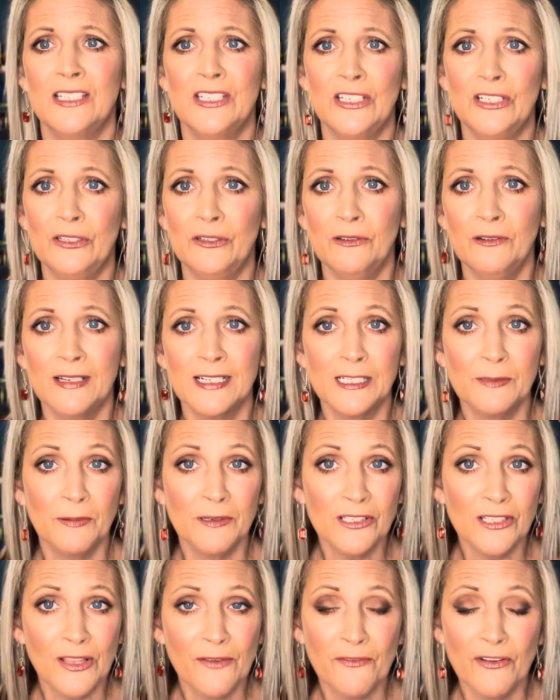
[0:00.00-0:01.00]
do,
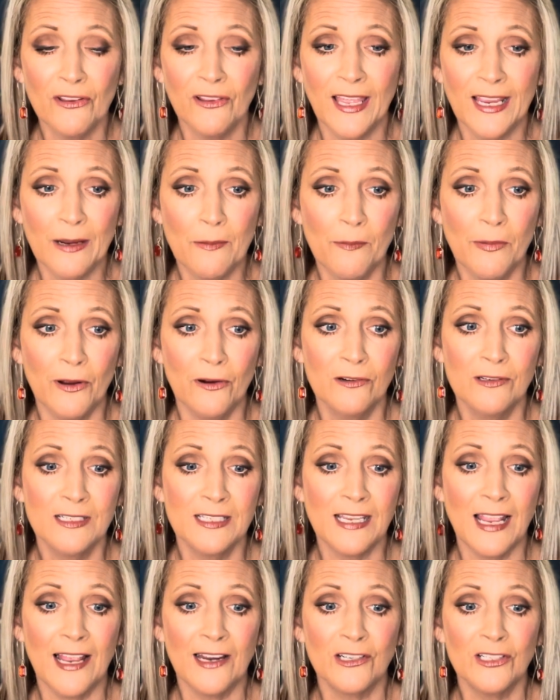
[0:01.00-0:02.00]
especially if you like
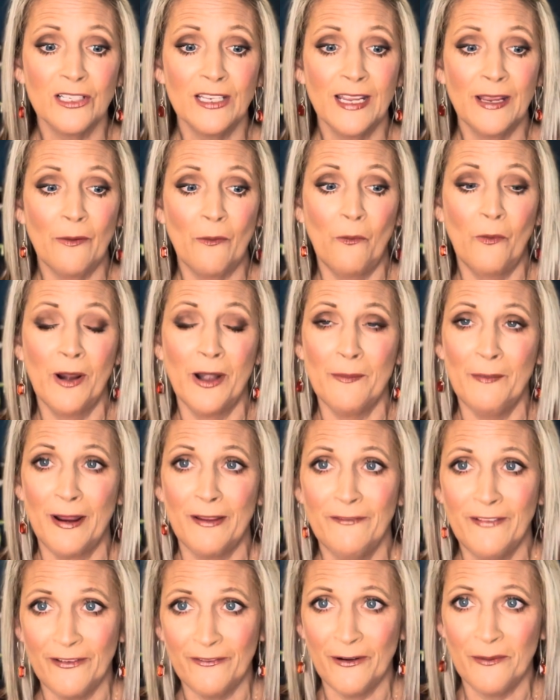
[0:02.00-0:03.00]
boats. Actually, one of
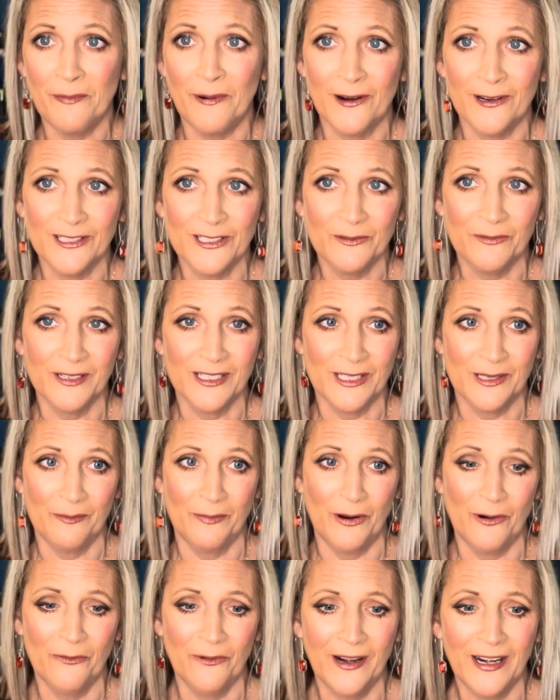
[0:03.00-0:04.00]
my favorite parts was the
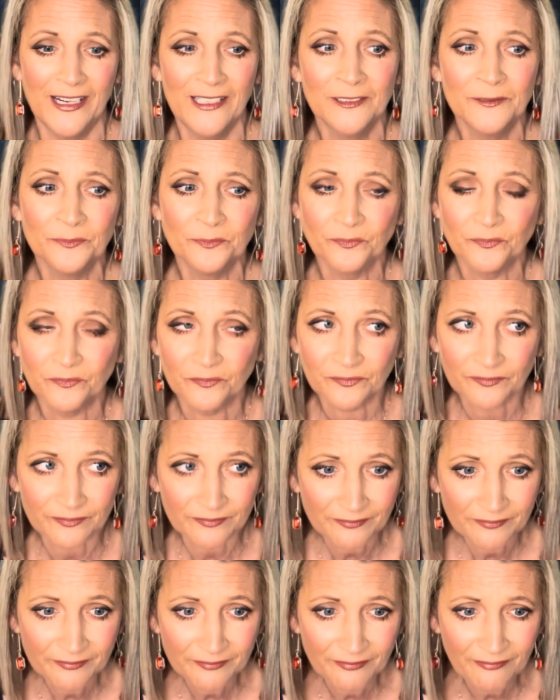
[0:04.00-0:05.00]
boat ride.
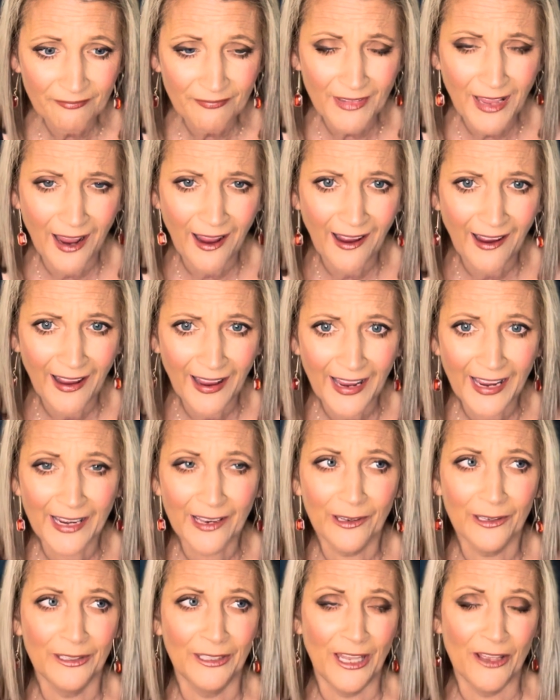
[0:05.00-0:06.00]

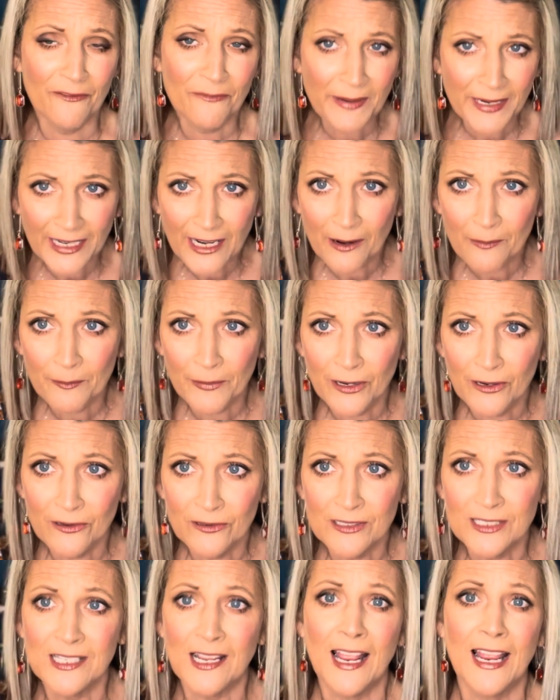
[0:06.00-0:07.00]
I love being on
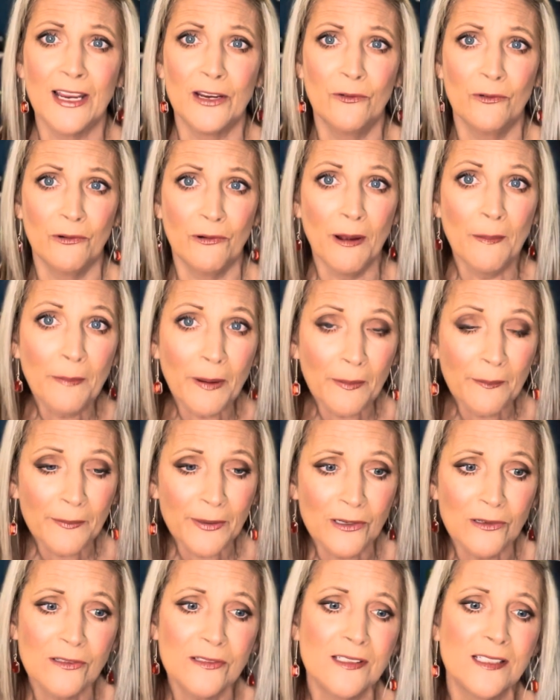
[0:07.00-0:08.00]
boats. I grew up on
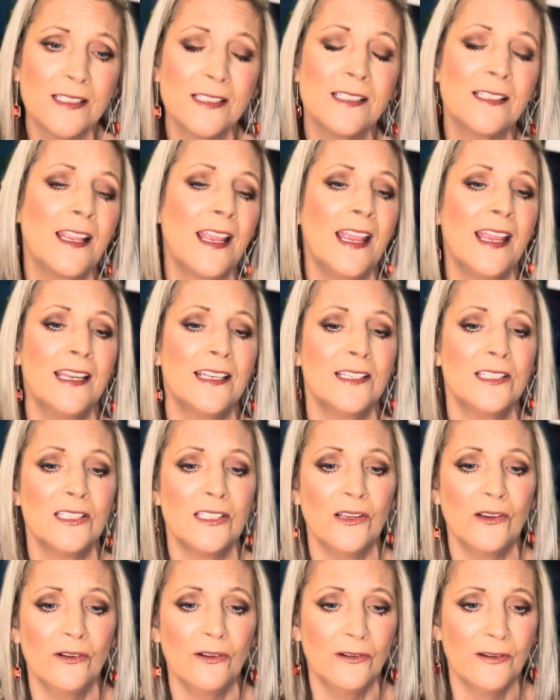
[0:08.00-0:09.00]
boats, and
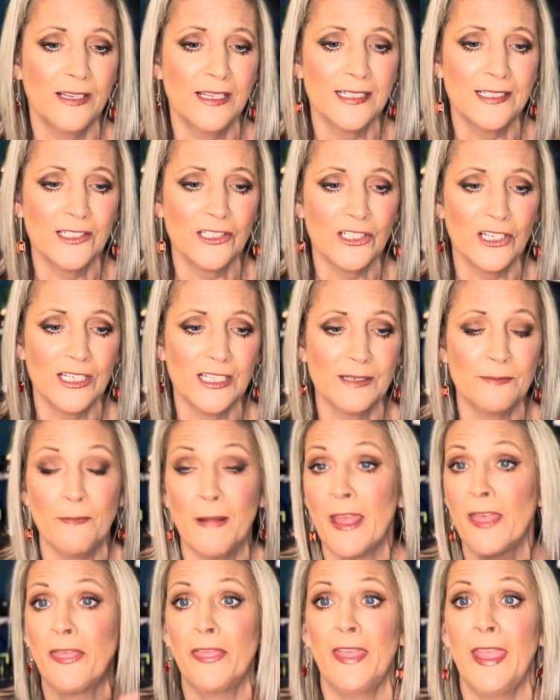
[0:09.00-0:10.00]
so it's just
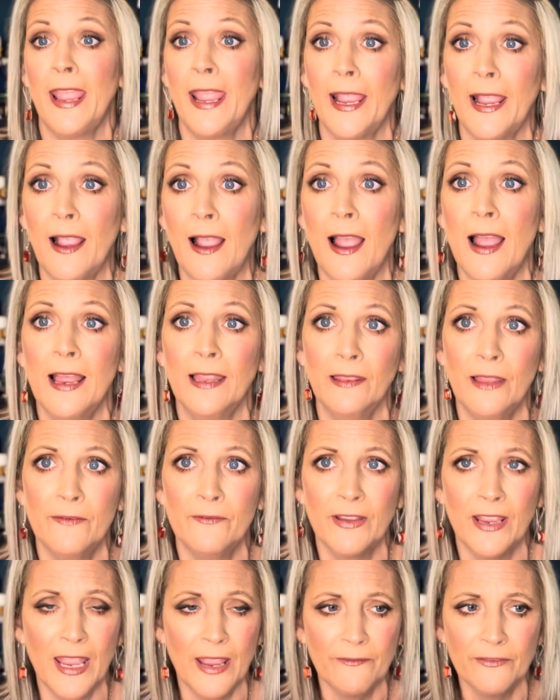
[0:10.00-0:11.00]
my thing. I
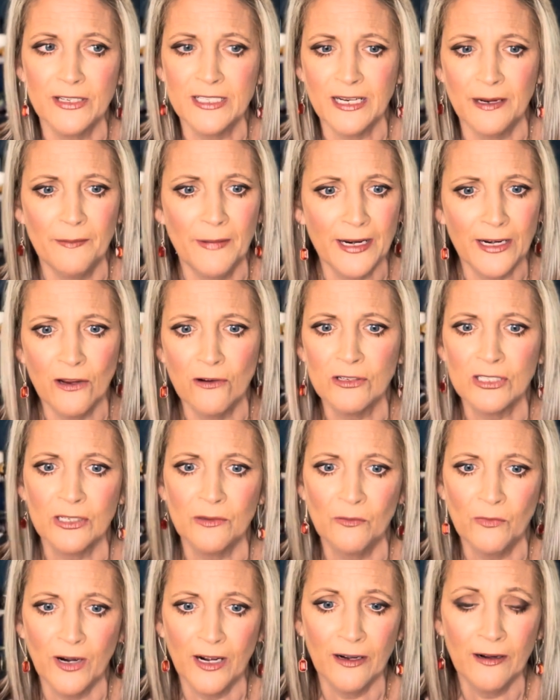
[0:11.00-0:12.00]
love it. Every time I go
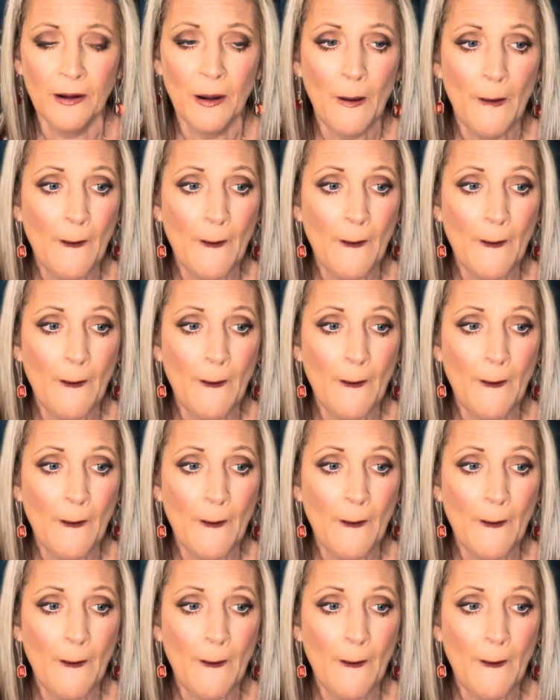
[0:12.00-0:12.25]
somewhere